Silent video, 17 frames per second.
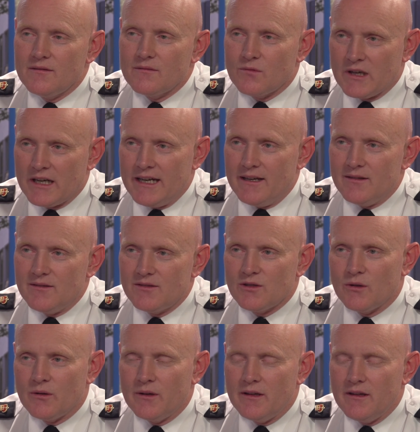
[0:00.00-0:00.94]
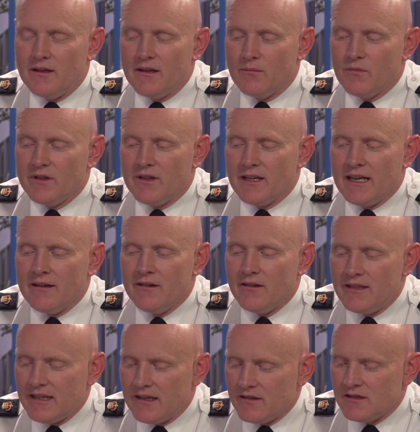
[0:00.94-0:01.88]
Right. So with the
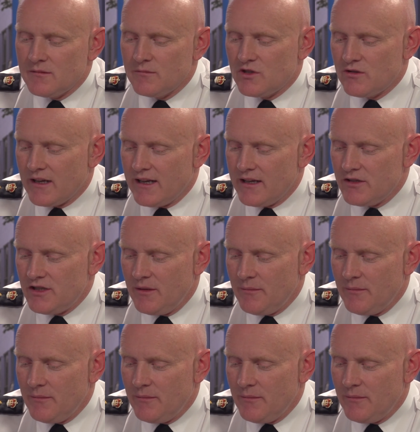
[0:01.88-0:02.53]
counterterrorism strategy,